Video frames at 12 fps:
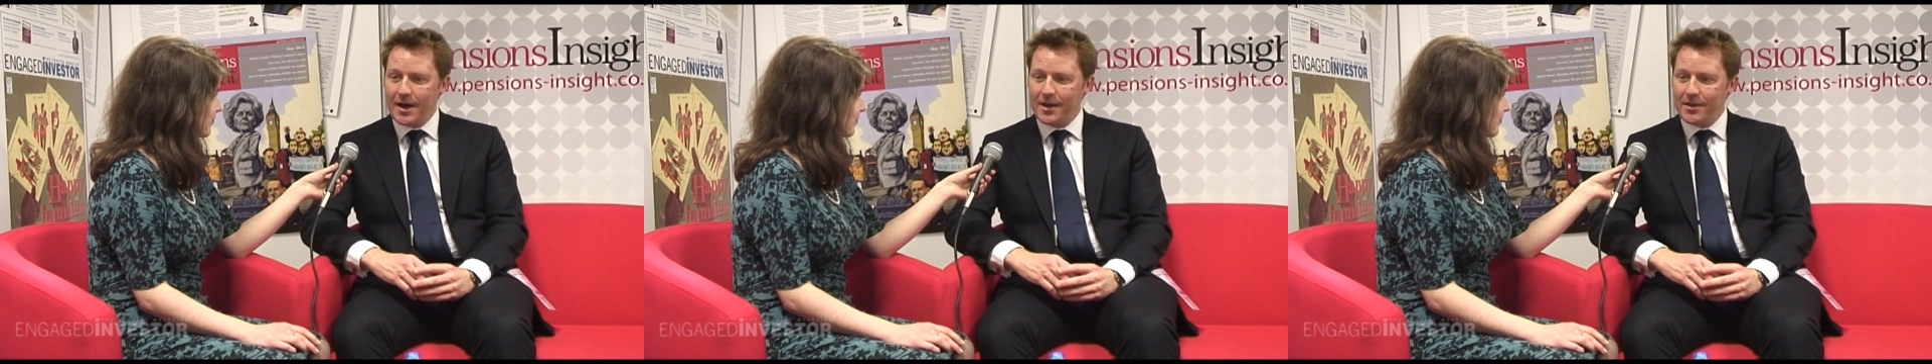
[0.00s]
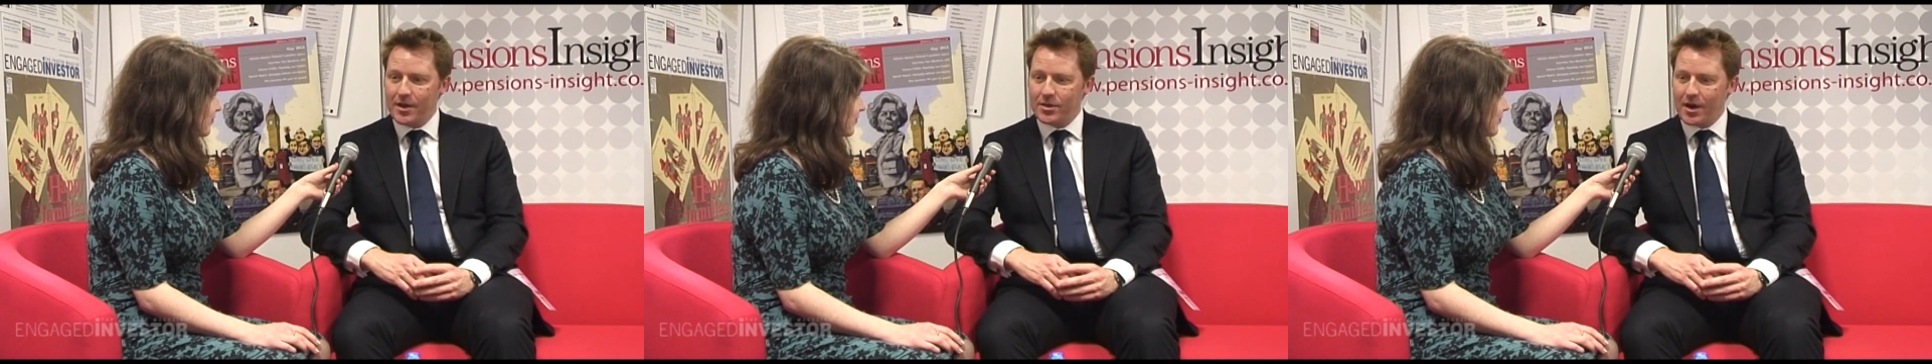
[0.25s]

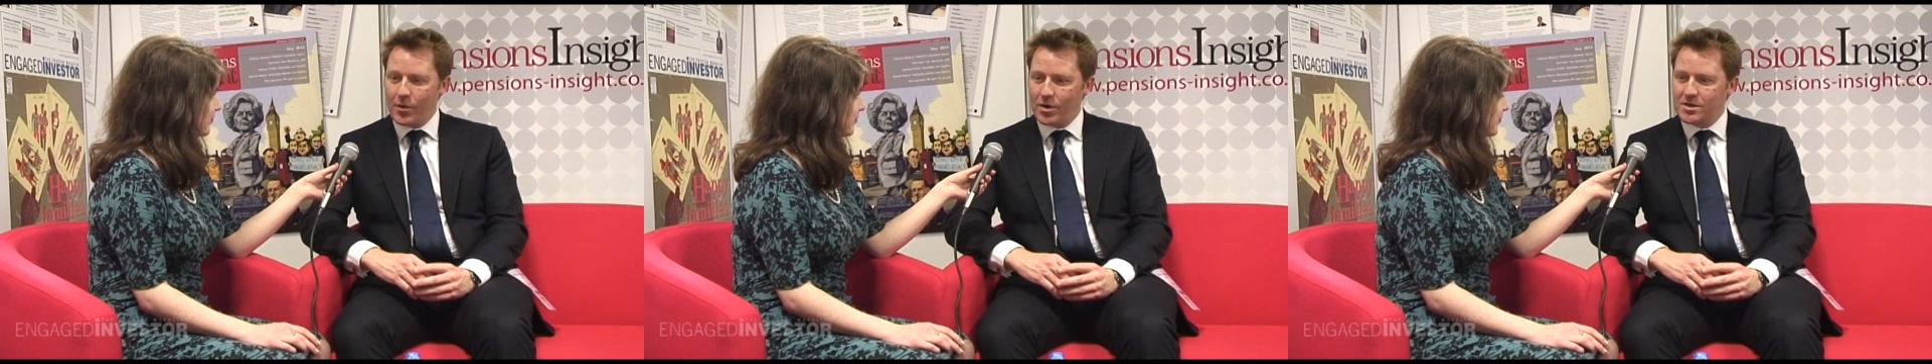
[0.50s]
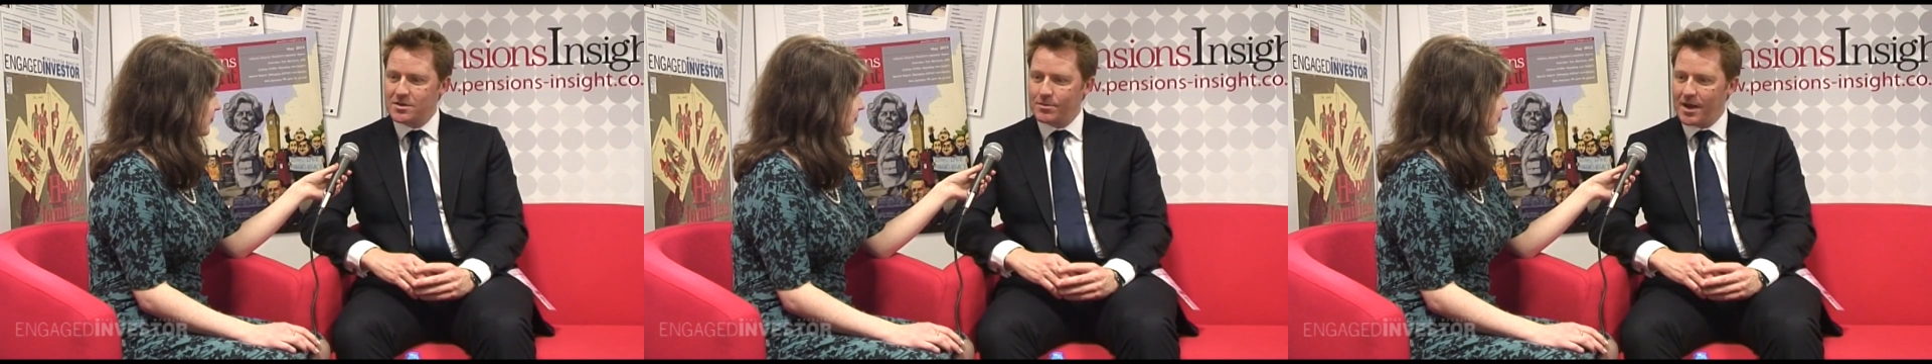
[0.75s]
and they
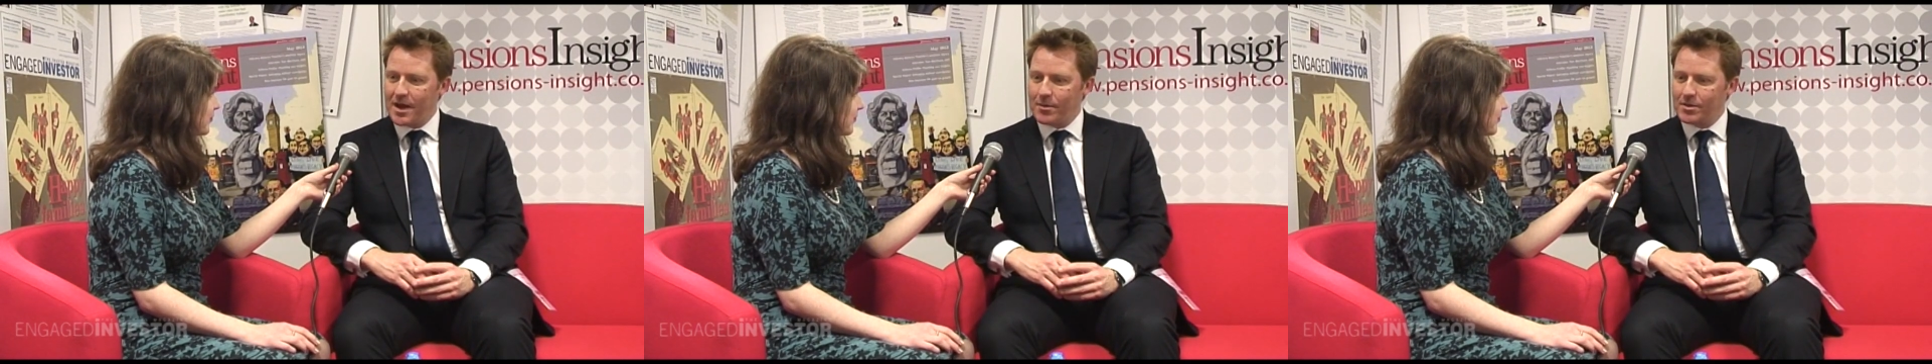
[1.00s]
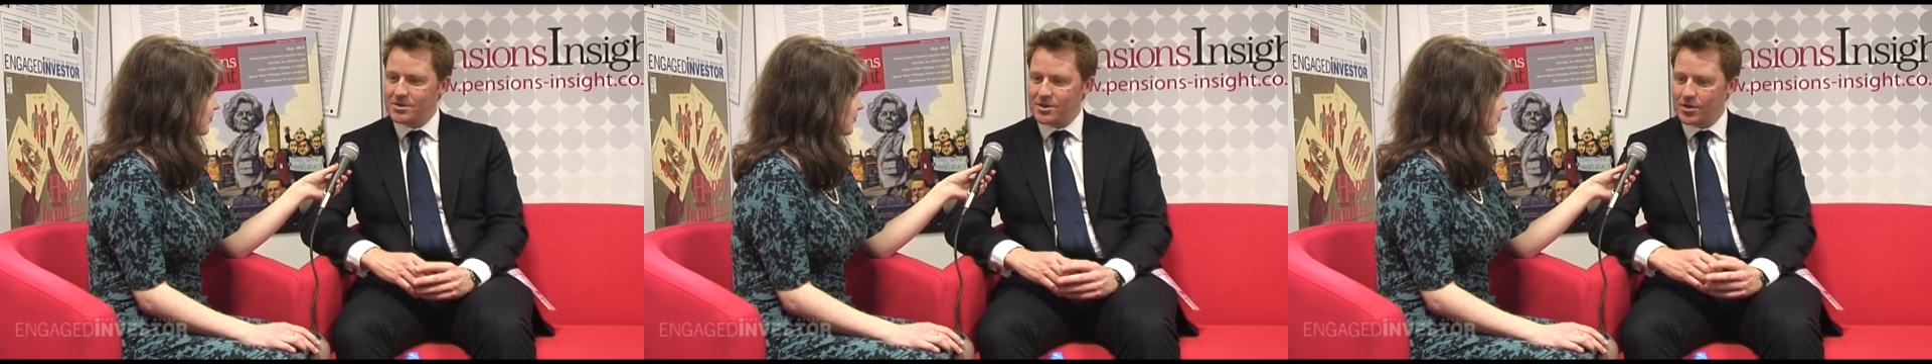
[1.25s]
want to be
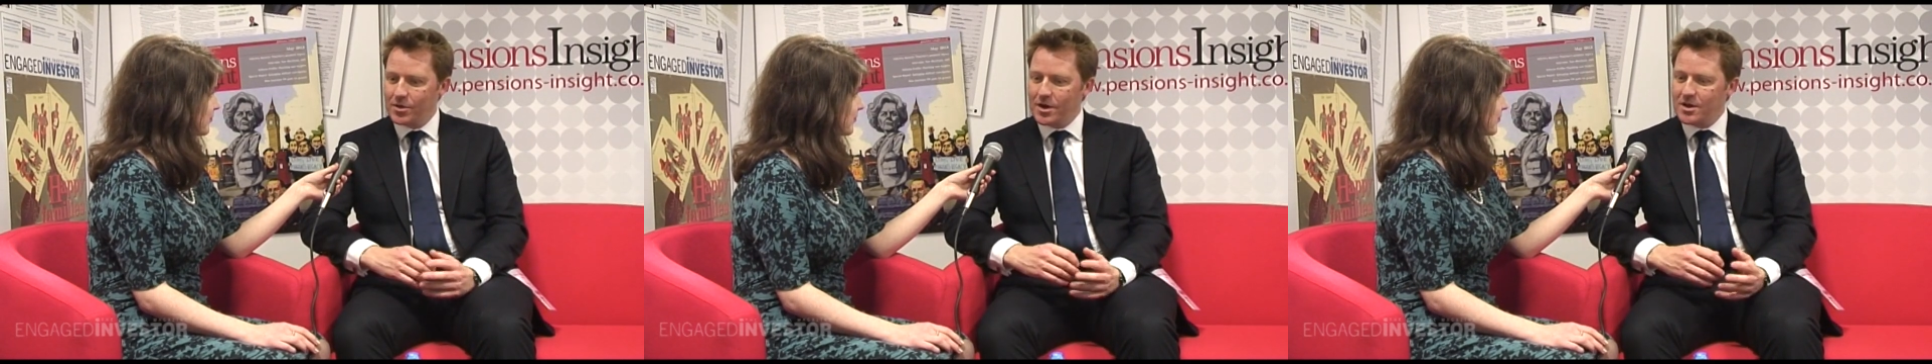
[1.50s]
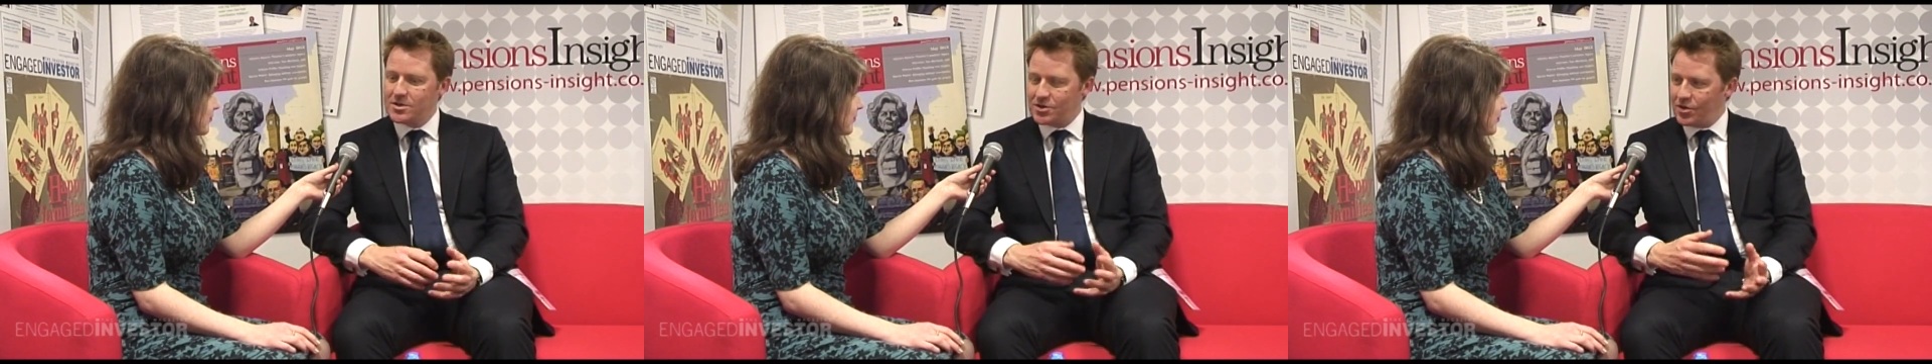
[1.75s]
able to
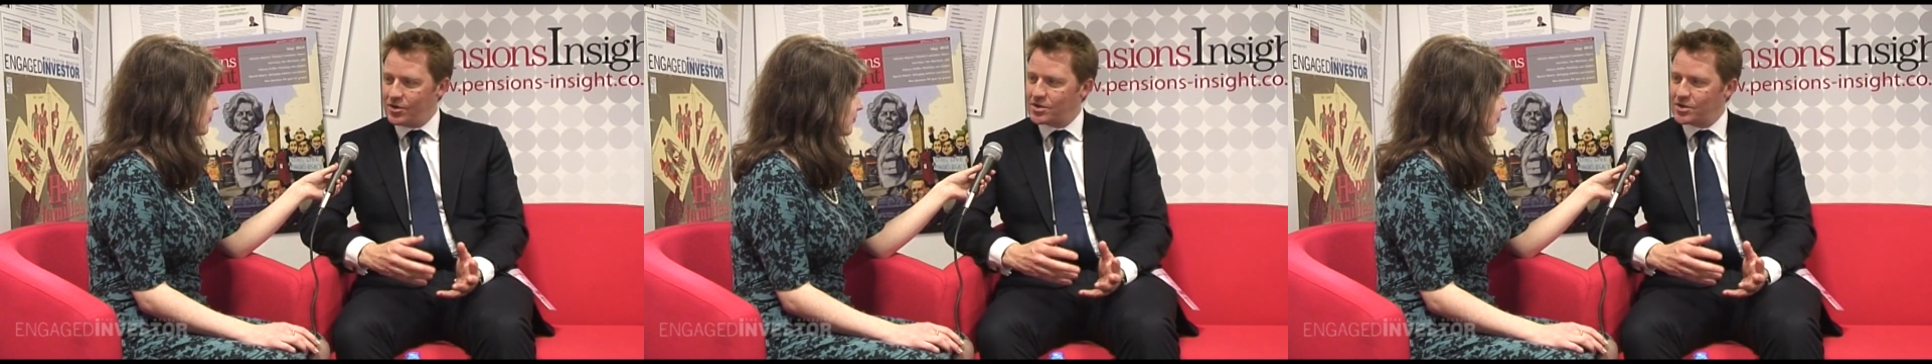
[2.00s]
do